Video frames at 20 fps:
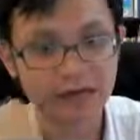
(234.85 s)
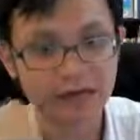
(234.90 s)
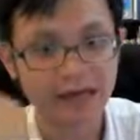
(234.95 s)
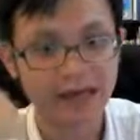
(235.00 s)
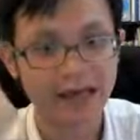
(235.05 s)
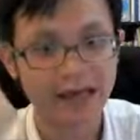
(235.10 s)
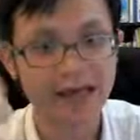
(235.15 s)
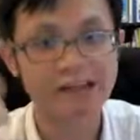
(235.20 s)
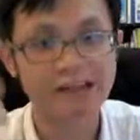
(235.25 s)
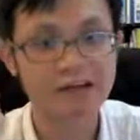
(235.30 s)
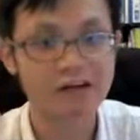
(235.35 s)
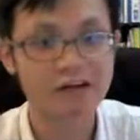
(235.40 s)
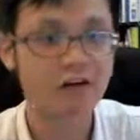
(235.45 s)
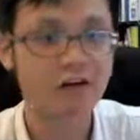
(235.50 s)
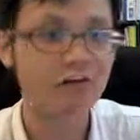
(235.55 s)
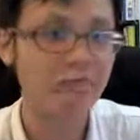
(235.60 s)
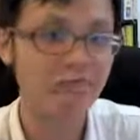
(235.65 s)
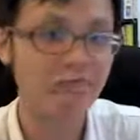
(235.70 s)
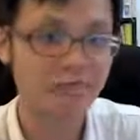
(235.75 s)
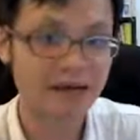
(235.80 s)
And
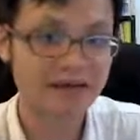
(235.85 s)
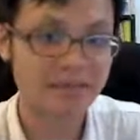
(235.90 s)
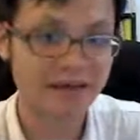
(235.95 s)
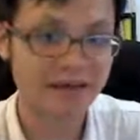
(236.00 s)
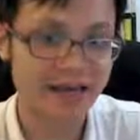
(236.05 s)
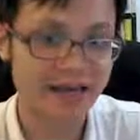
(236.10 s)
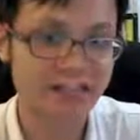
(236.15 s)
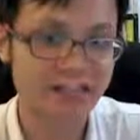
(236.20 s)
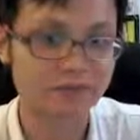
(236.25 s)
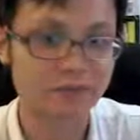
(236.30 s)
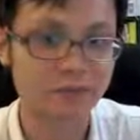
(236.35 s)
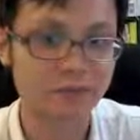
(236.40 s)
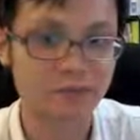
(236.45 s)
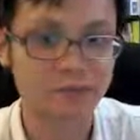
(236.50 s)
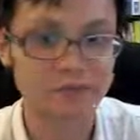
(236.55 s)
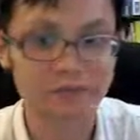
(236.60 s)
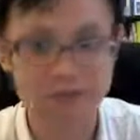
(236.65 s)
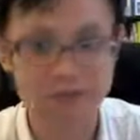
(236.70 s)
your pipe explode,